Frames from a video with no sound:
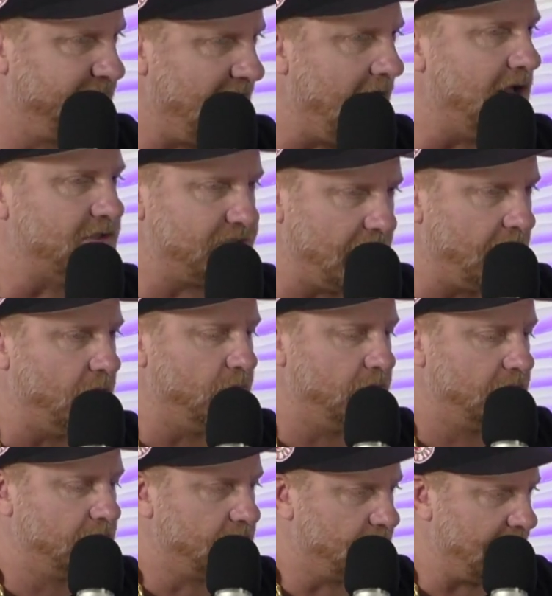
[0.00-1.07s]
alto
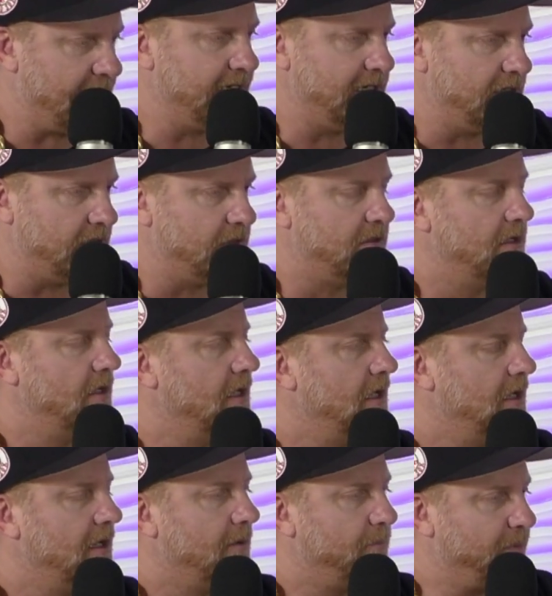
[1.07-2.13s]
right here. Right.
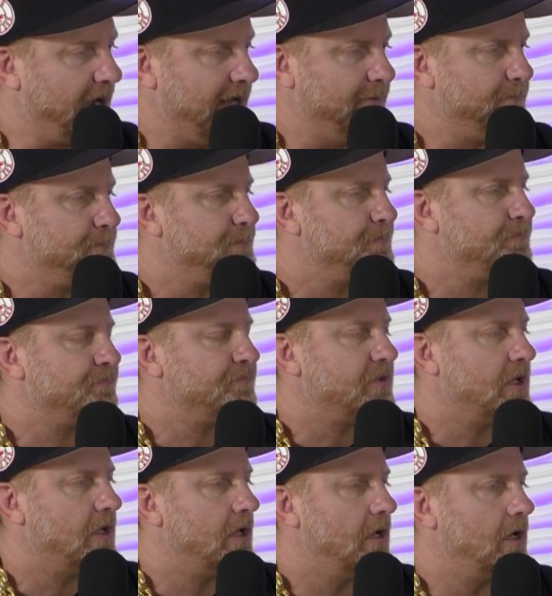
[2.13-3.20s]
But
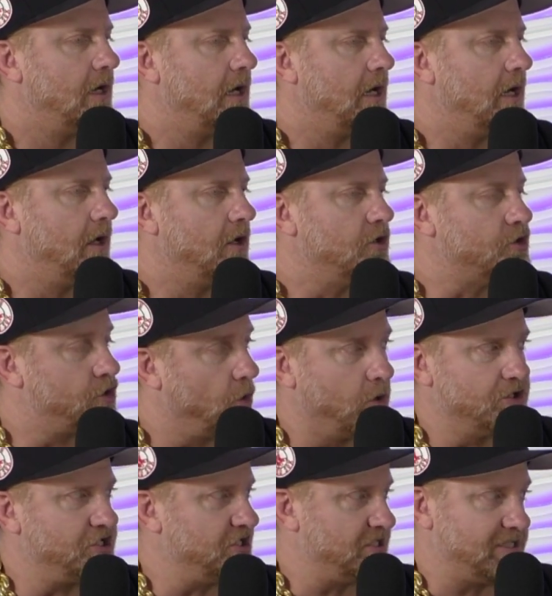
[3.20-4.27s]

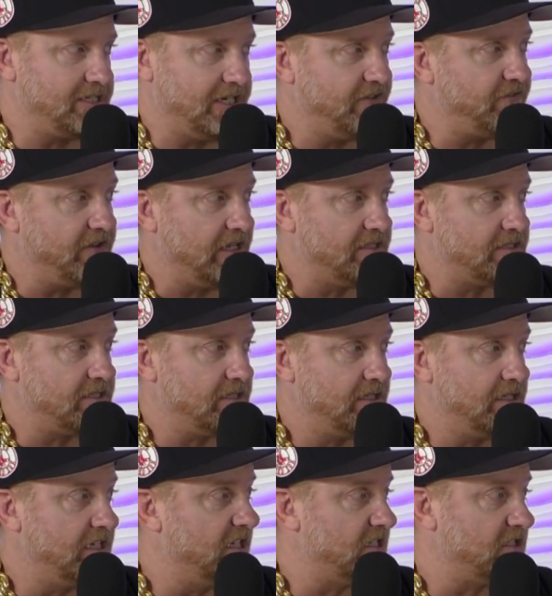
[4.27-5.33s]
Georgia's defense
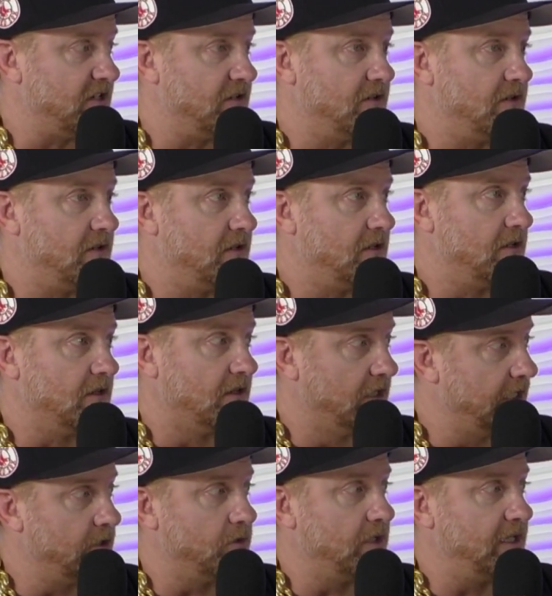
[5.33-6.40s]
is
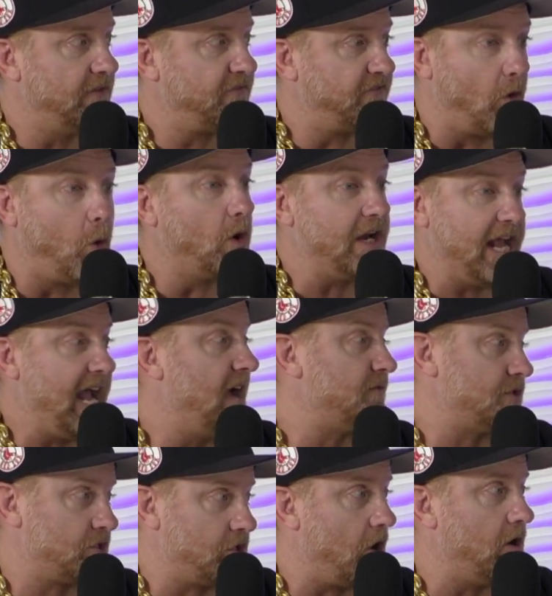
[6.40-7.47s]
literally
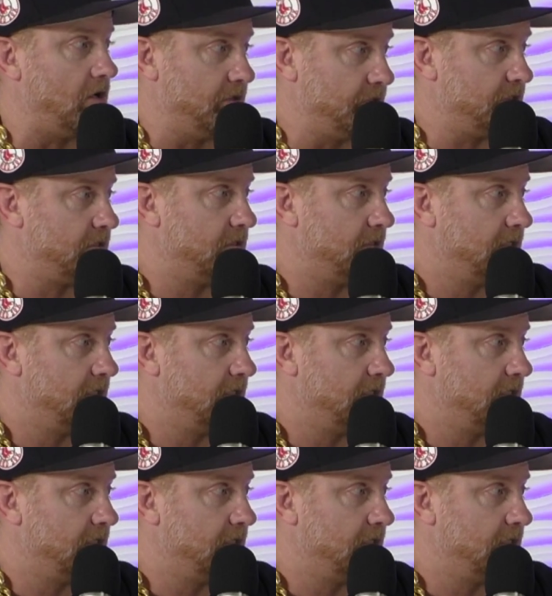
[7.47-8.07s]
4.5 stars.